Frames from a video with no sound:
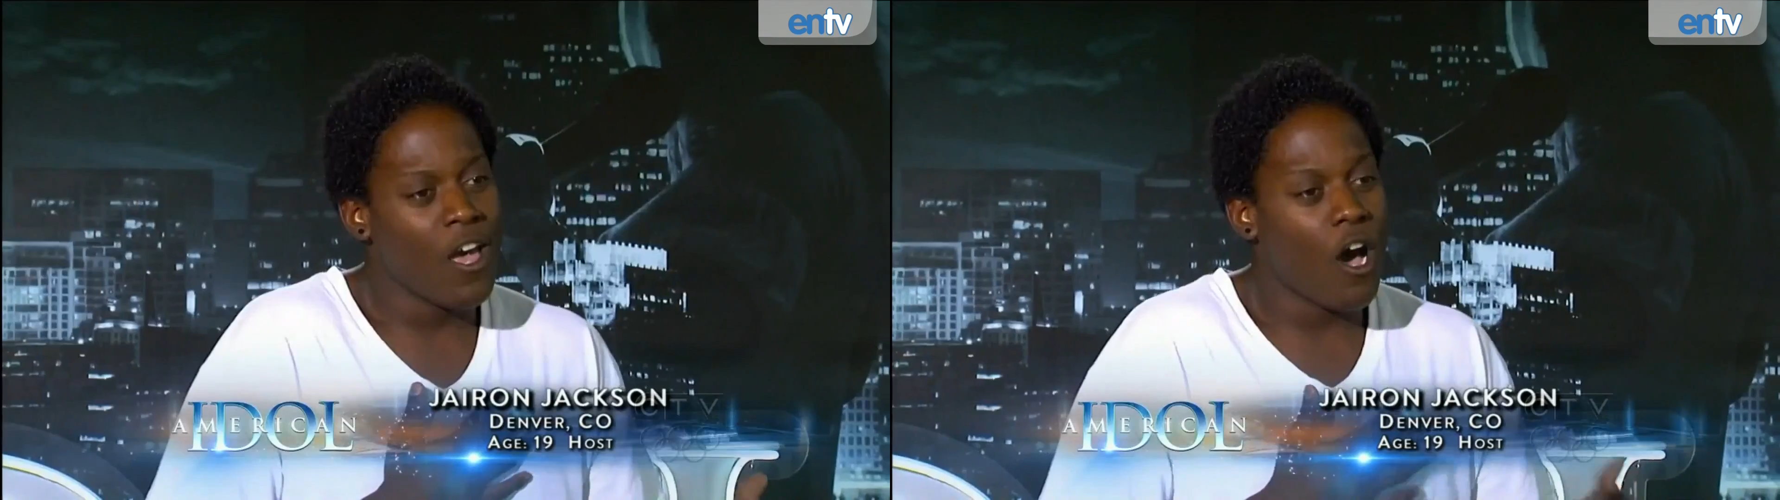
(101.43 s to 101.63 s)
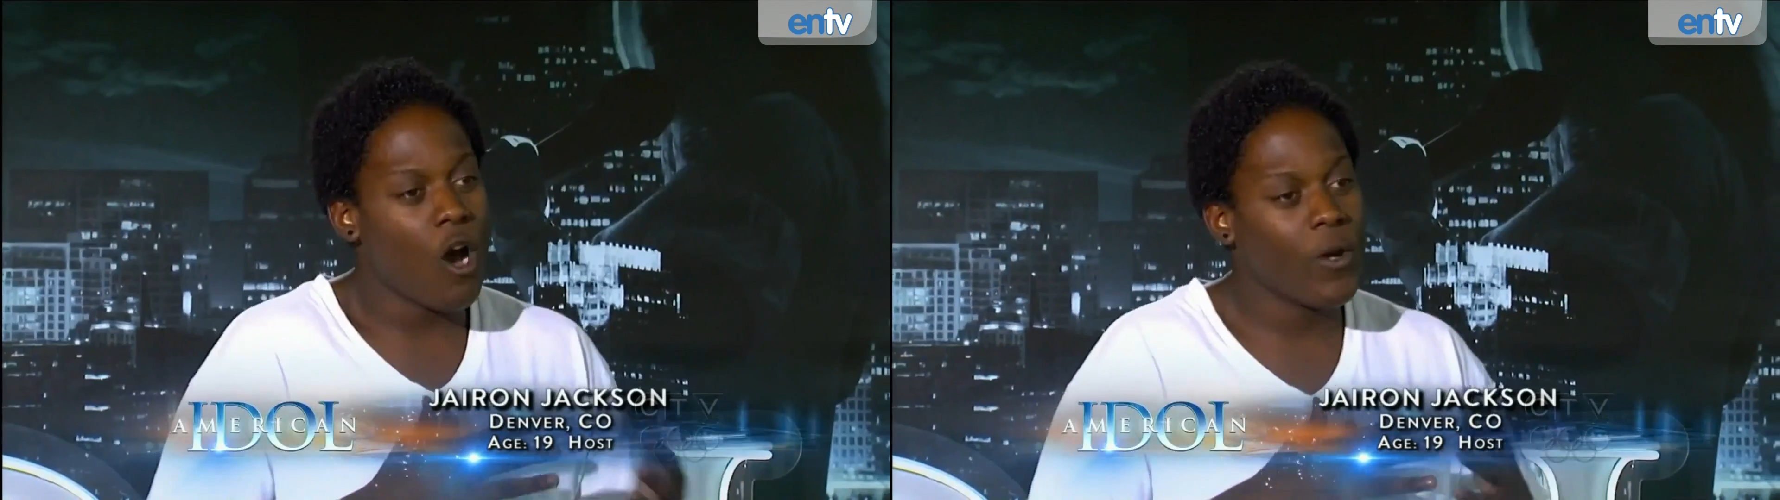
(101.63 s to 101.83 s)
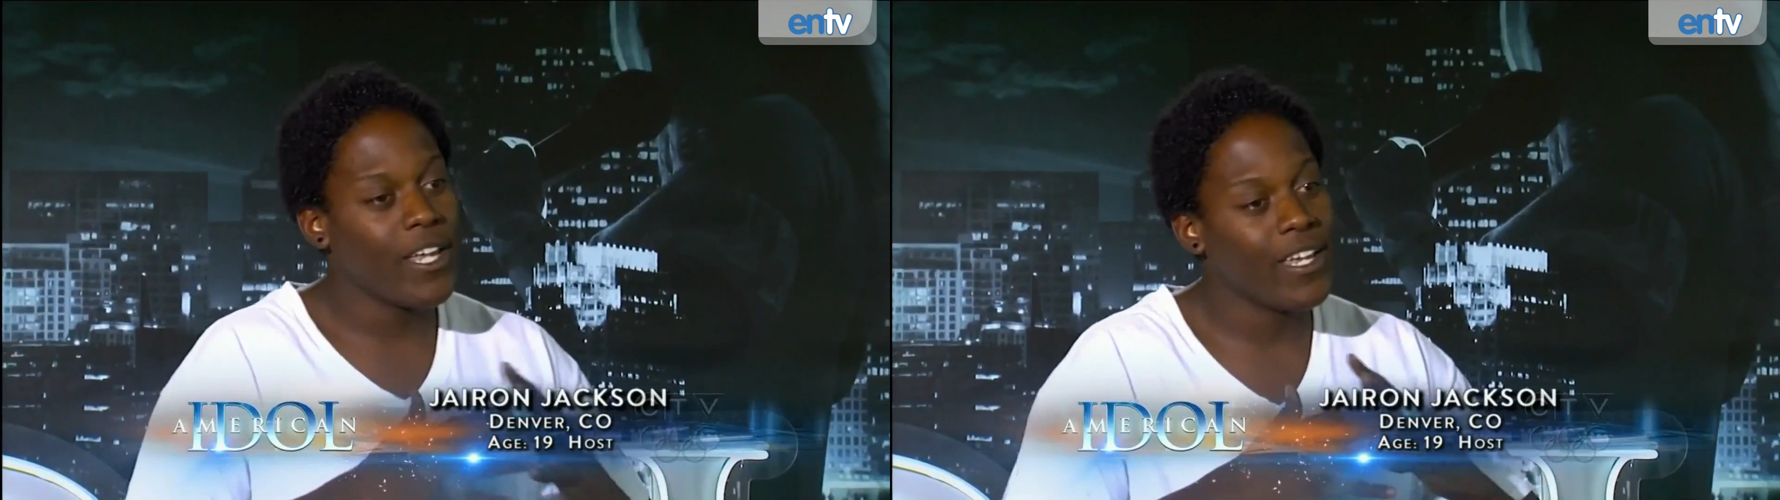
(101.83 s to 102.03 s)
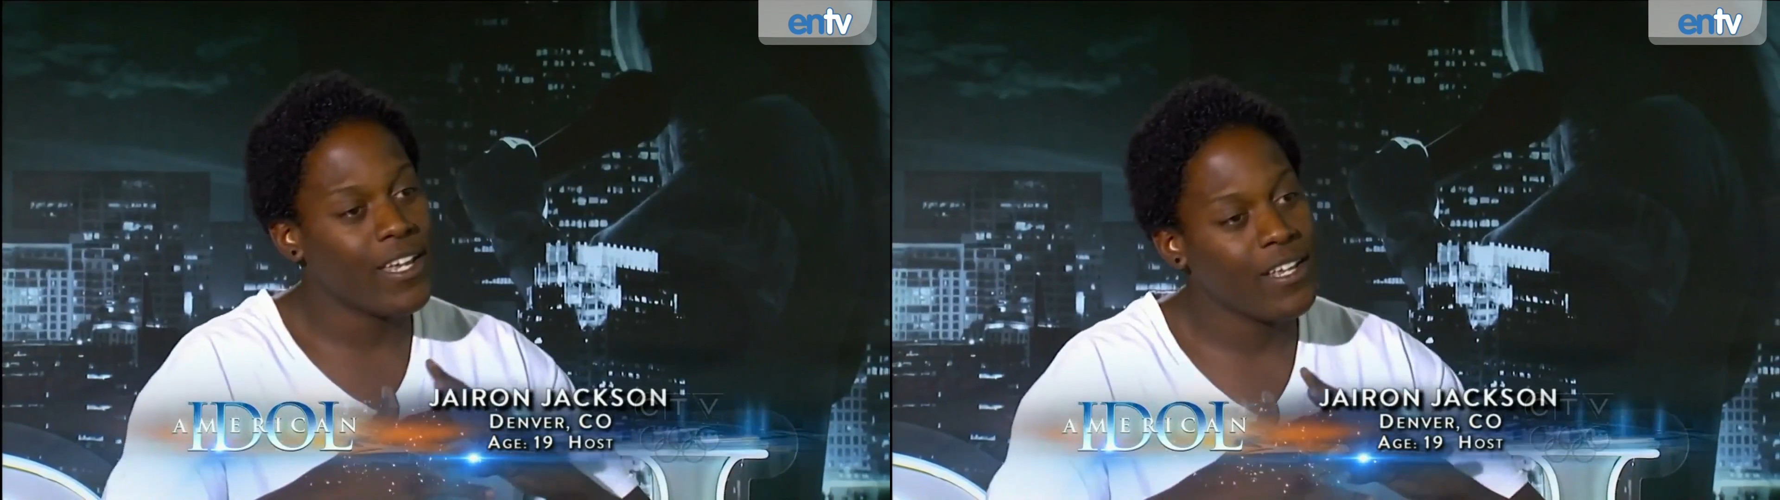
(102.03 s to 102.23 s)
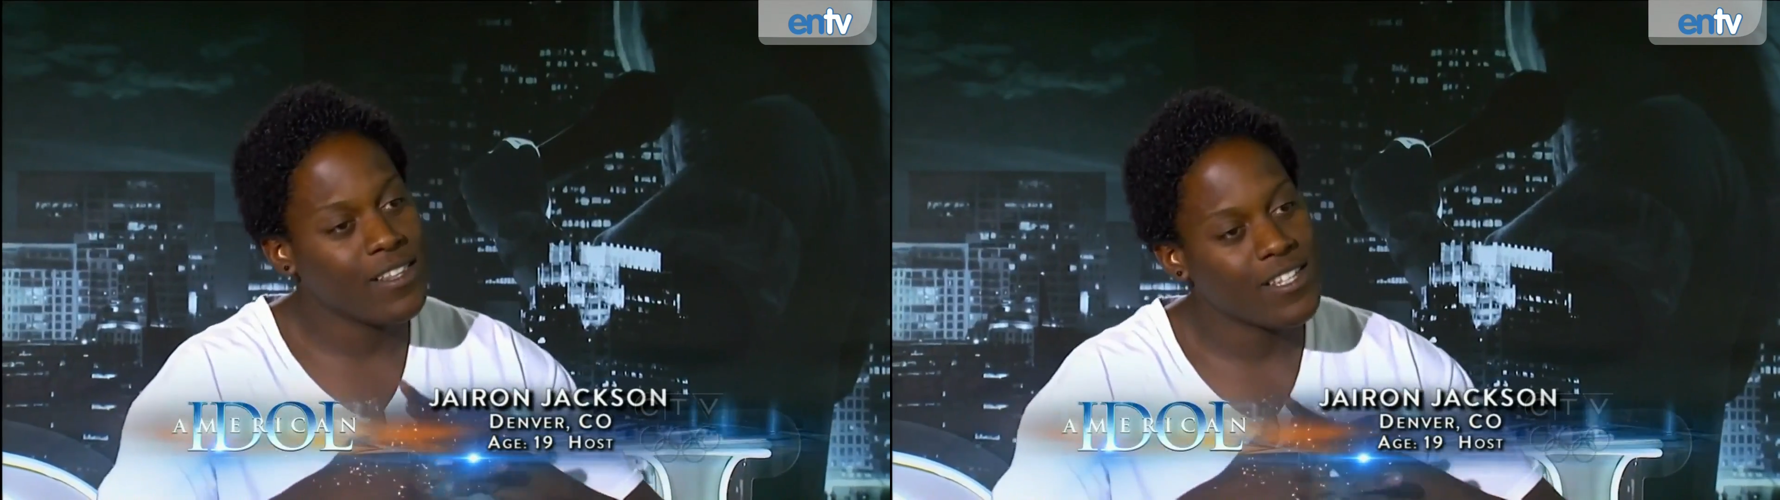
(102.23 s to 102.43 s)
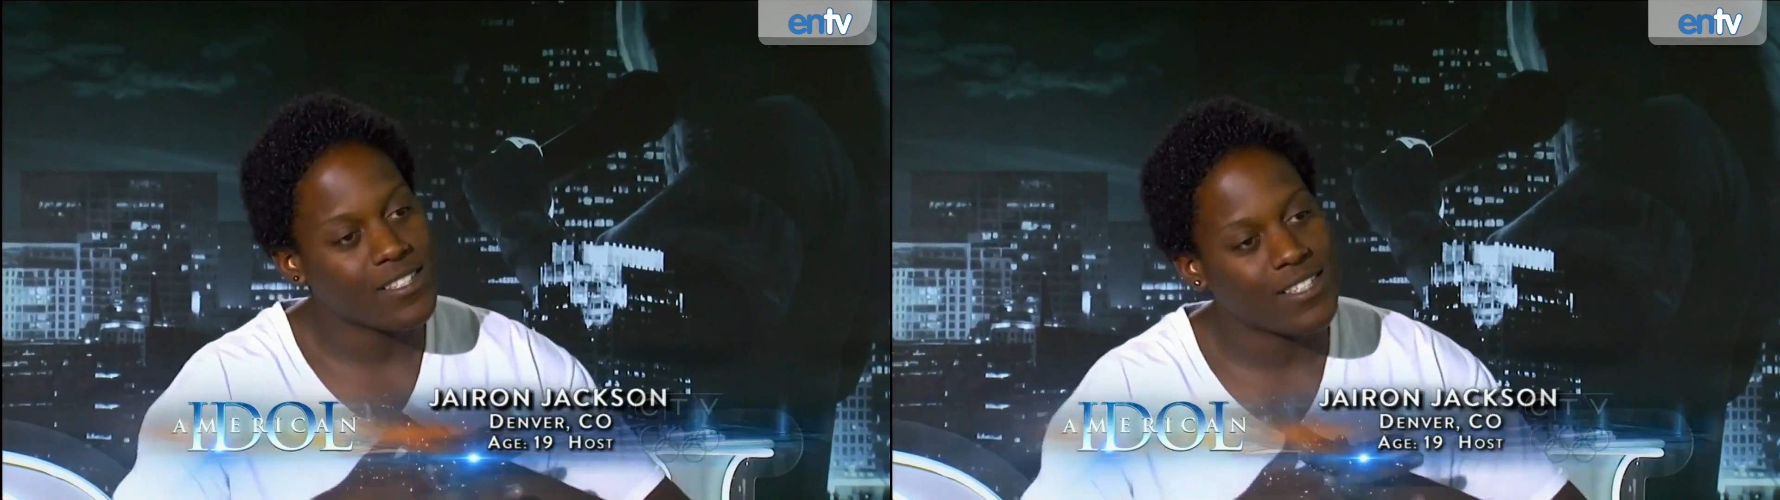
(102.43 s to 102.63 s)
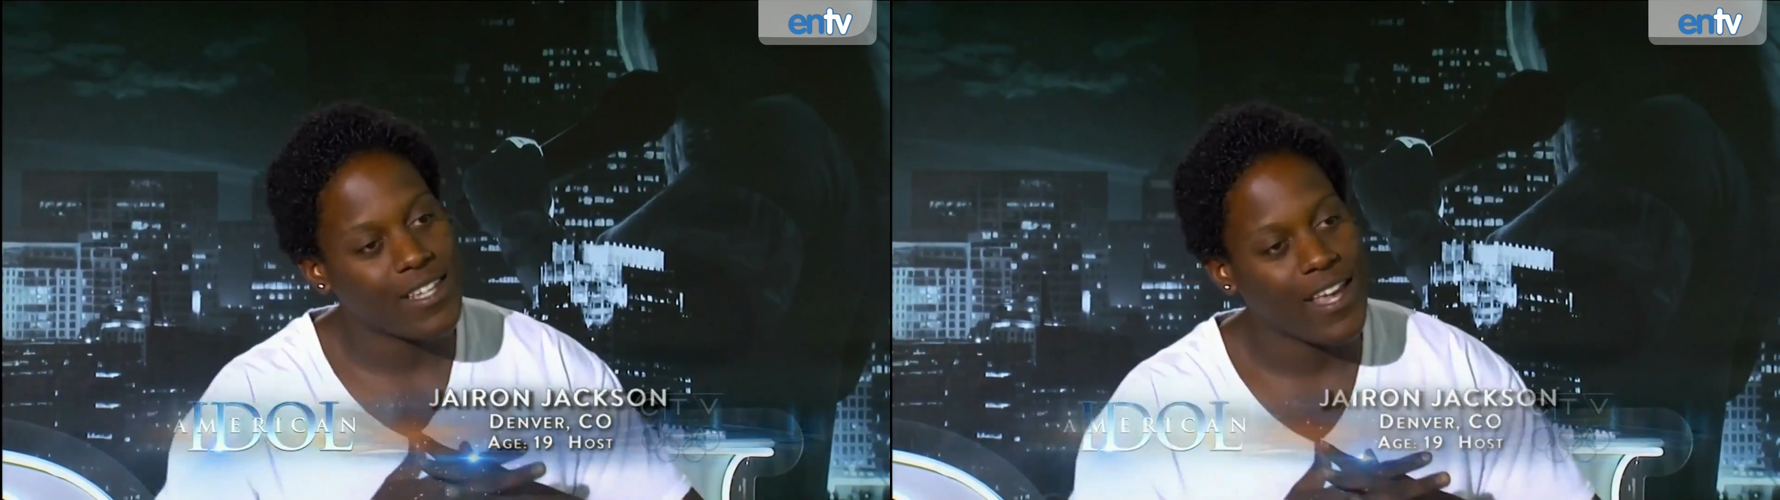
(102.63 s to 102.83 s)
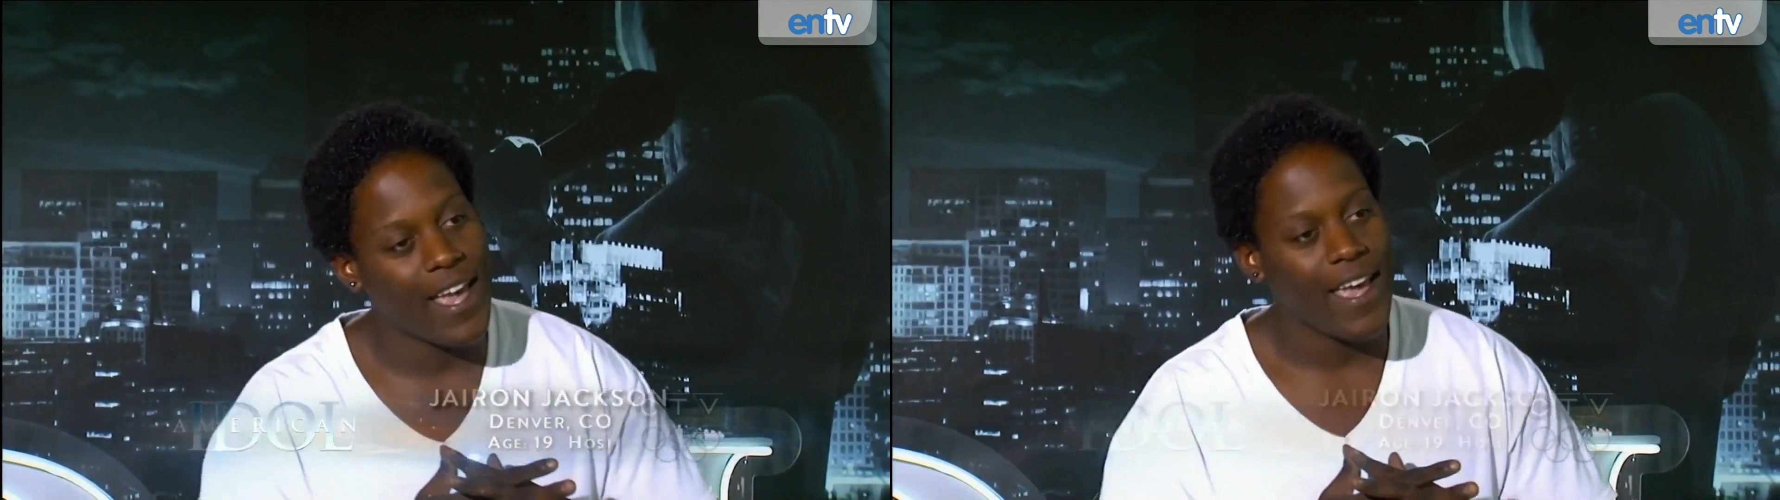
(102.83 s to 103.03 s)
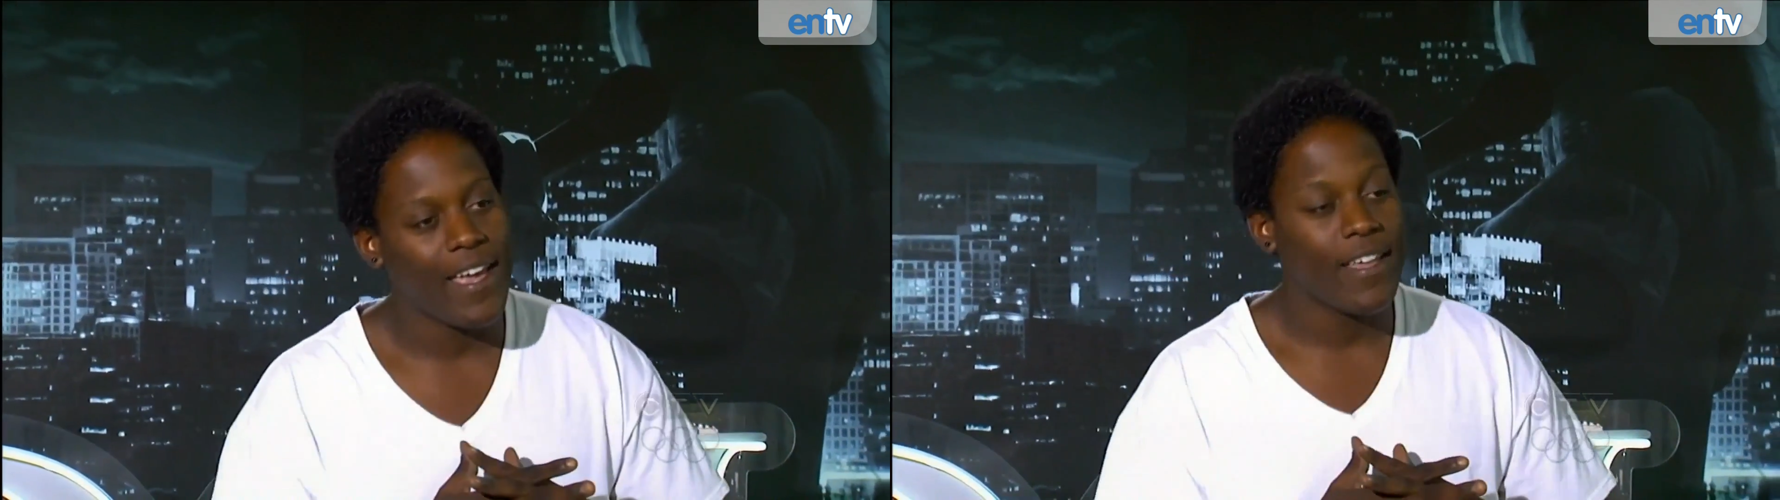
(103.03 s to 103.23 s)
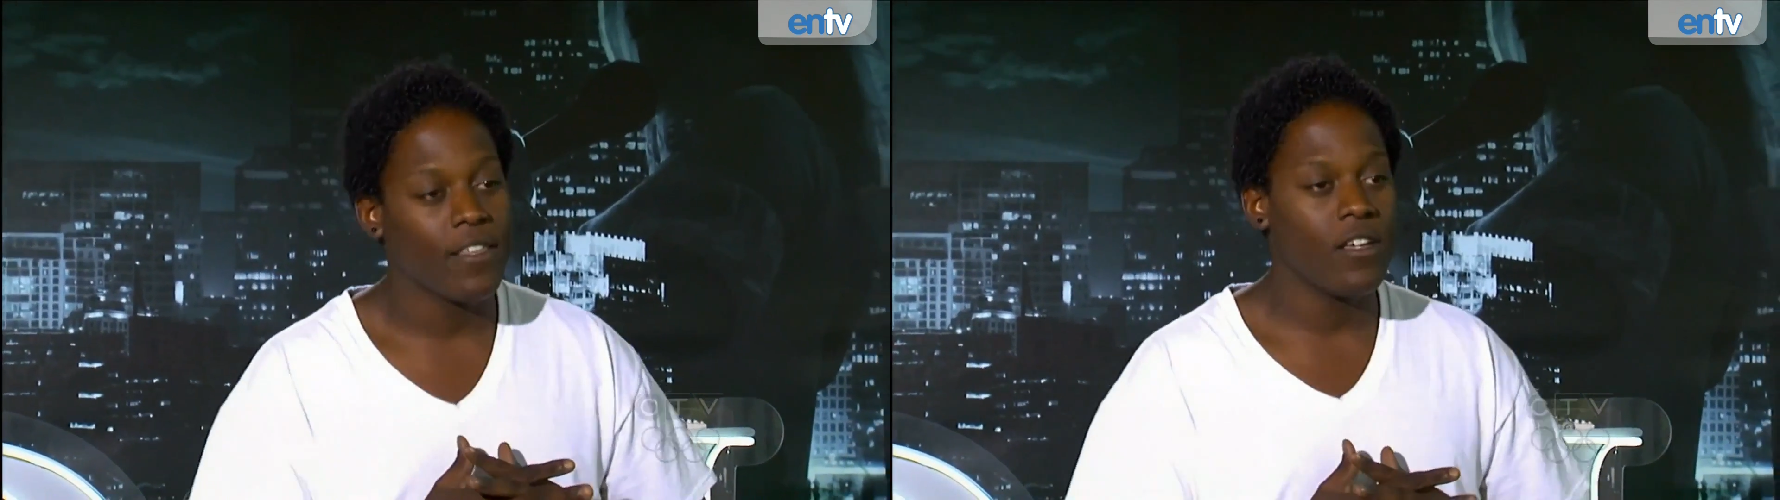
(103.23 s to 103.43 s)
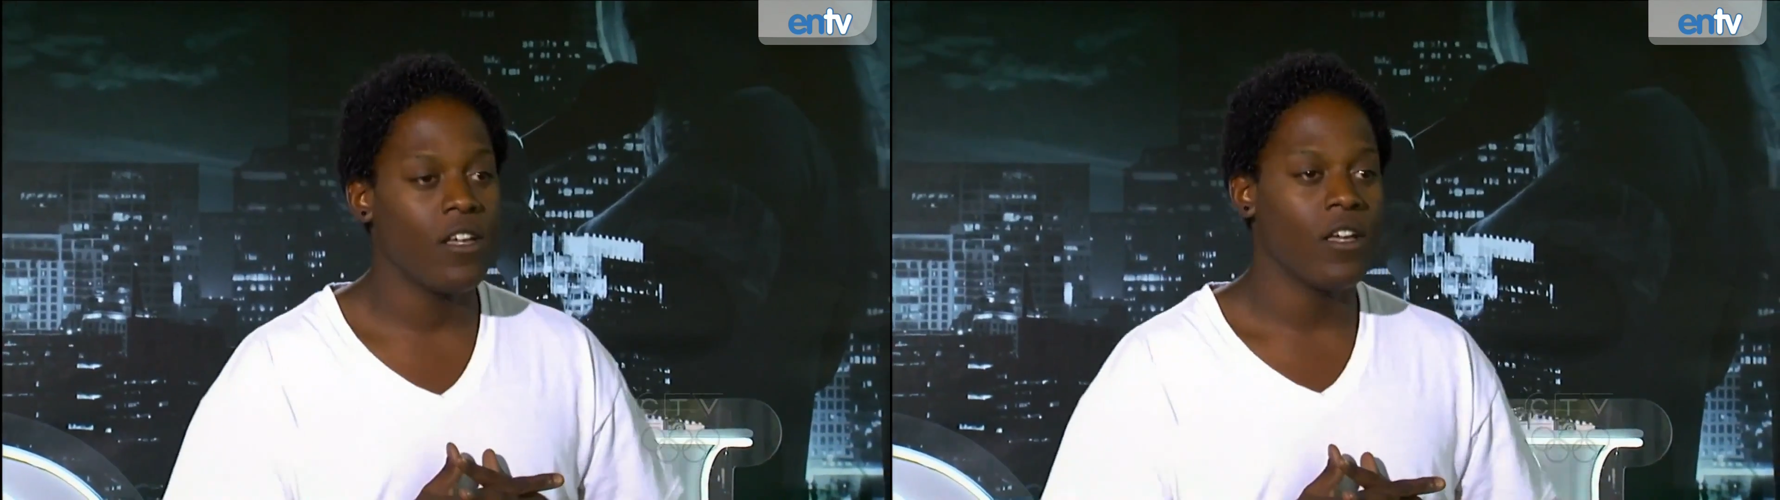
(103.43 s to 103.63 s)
are we in this together?